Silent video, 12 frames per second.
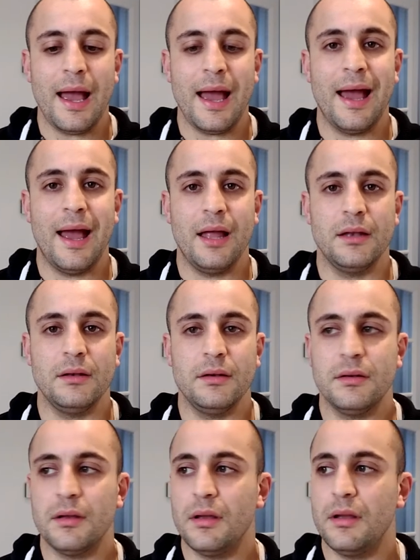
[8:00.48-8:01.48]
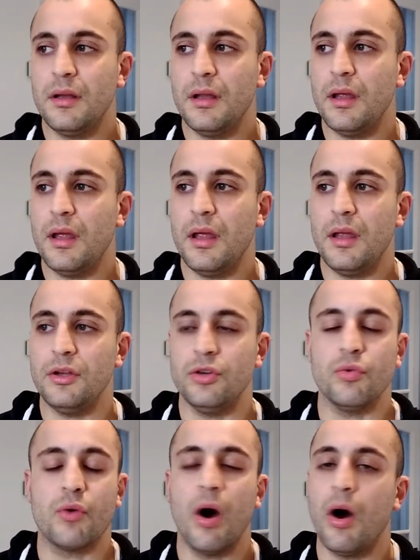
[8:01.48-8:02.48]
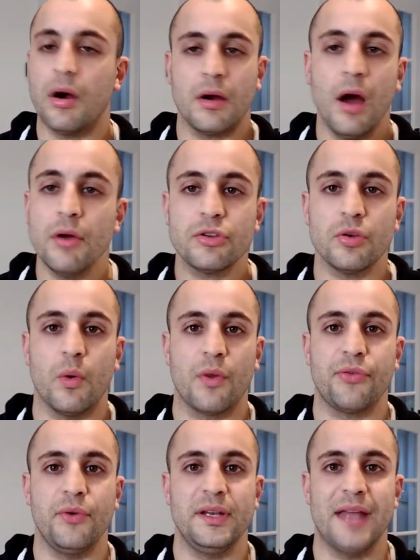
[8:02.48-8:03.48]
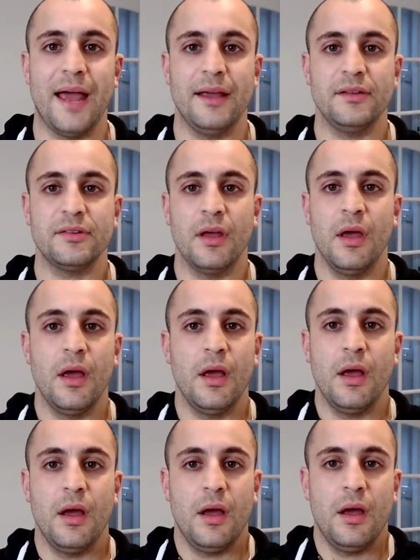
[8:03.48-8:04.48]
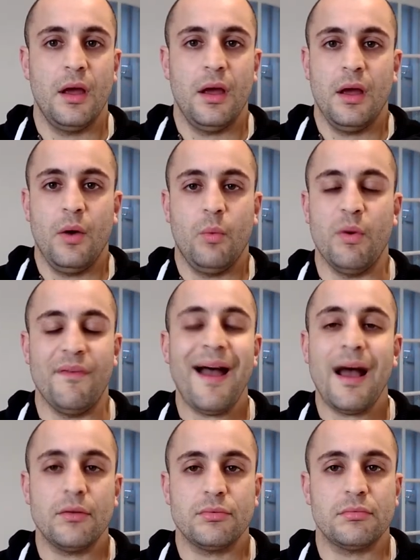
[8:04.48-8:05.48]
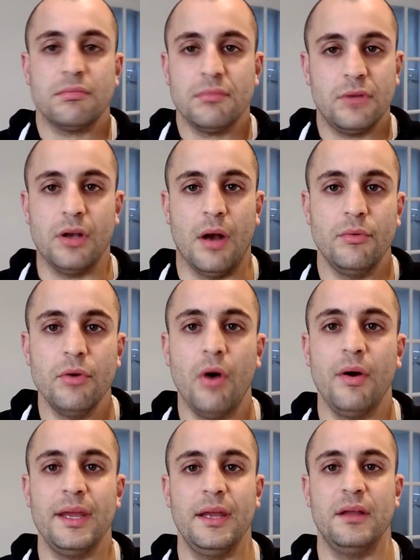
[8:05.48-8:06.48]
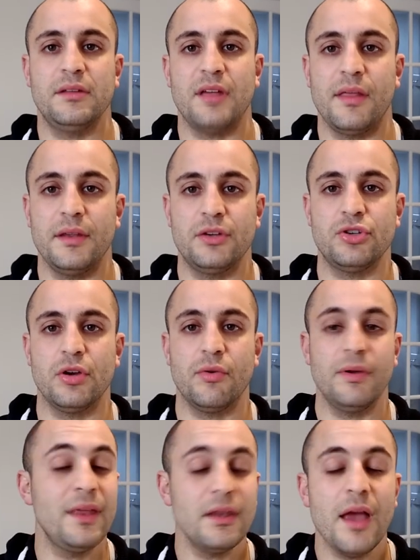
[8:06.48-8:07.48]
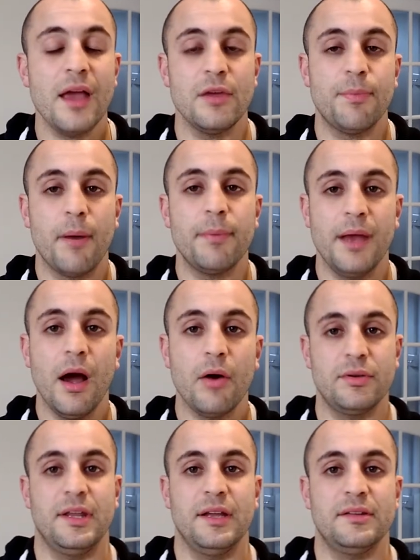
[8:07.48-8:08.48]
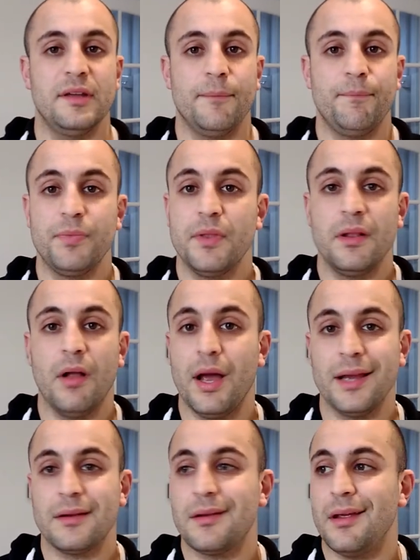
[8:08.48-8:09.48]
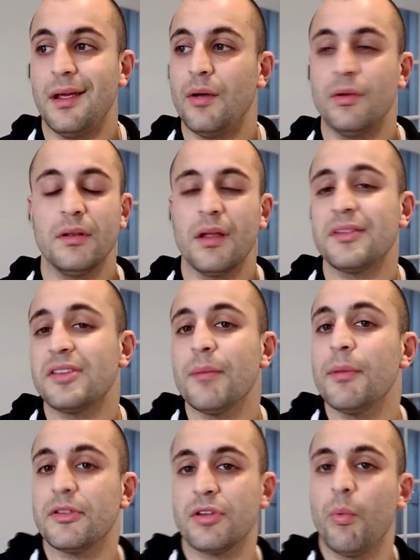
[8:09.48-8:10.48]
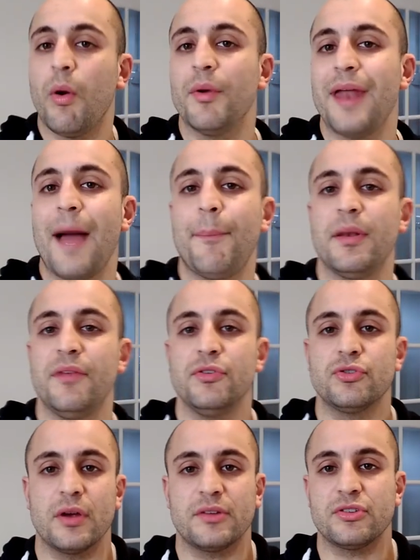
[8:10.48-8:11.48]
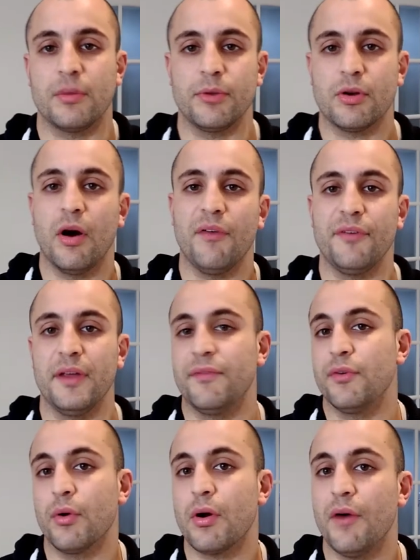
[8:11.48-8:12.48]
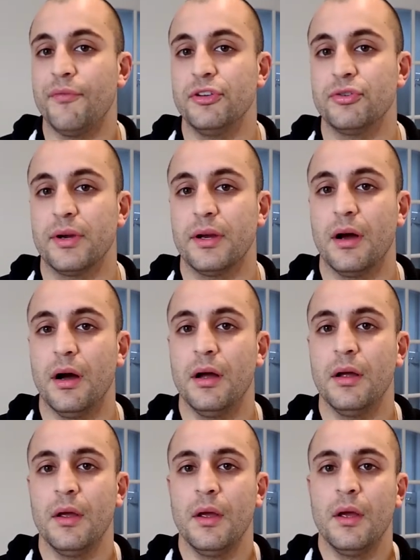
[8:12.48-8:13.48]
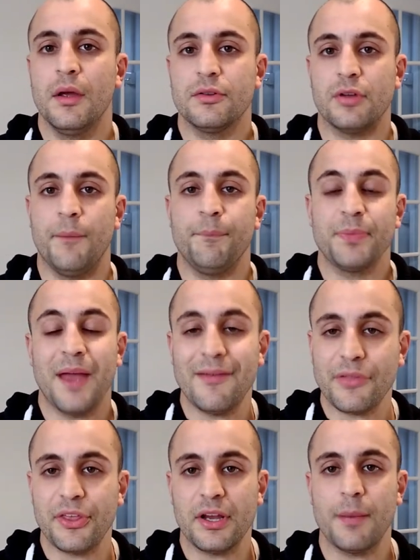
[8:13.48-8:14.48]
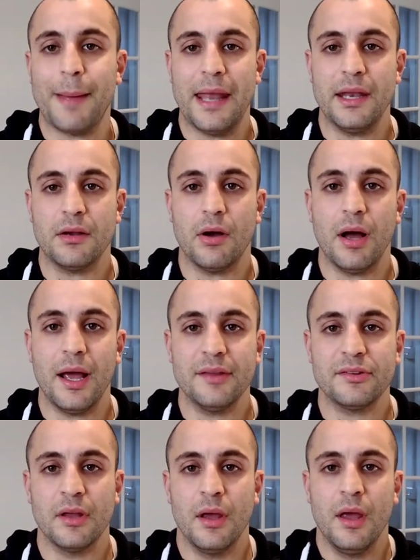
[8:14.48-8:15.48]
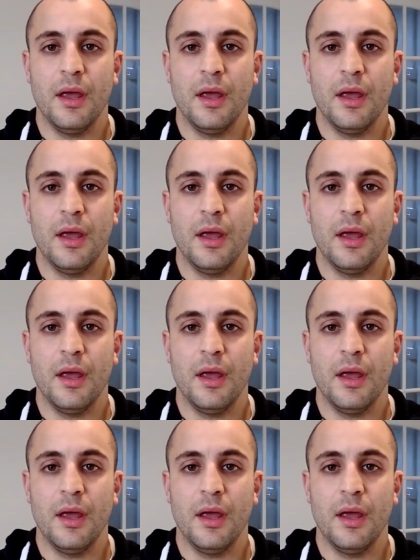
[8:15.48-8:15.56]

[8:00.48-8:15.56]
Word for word: and you can't go two or three days without, you know, not eating something sugary, then yeah, you probably are addicted. Like, it, similar to what would happen if you tried to stop your coffee, if you're a coffee drinker. So have a think about it, guys.